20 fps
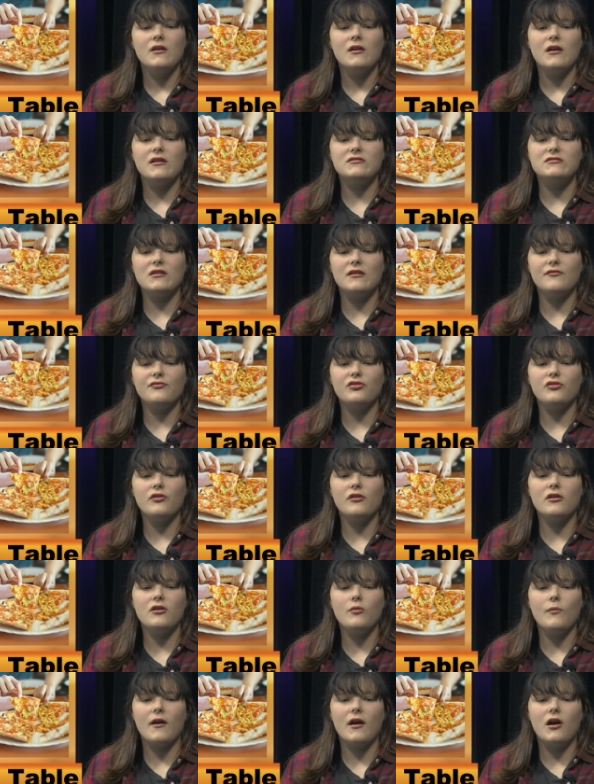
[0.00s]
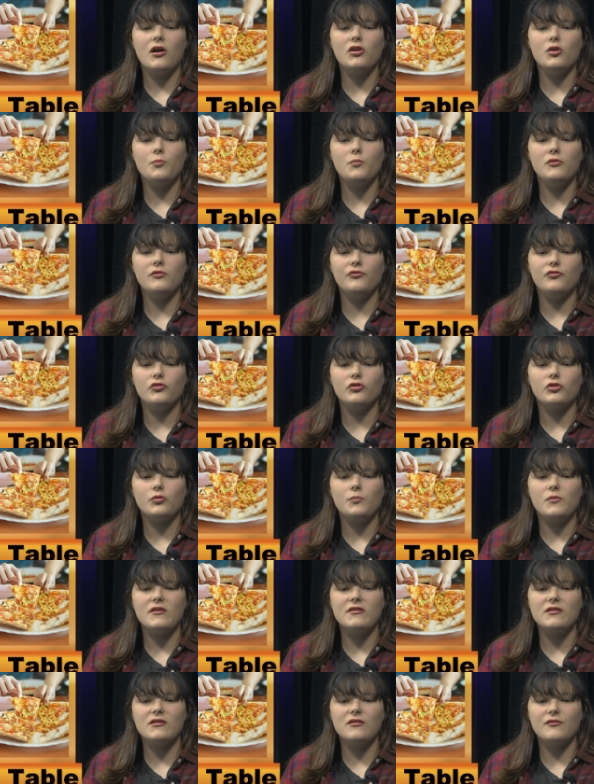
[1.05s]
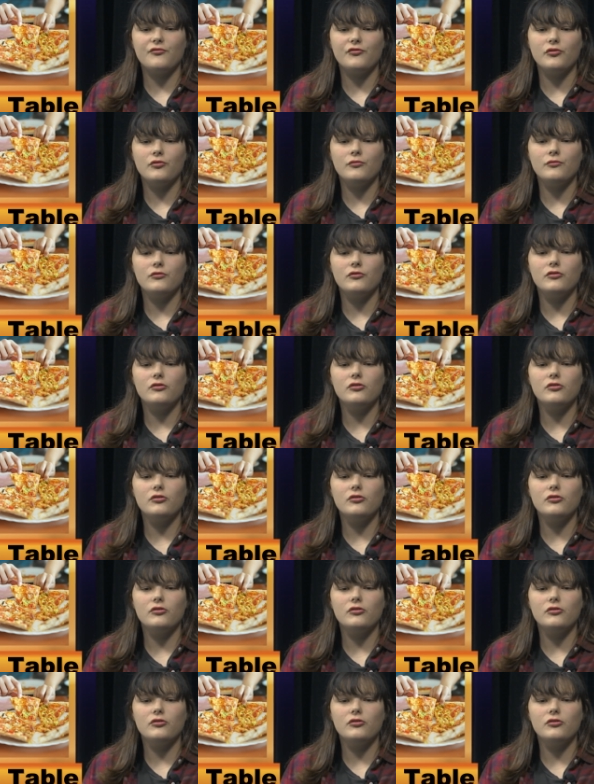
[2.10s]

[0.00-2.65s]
Instead of throwing away unopened food or pieces of fruit,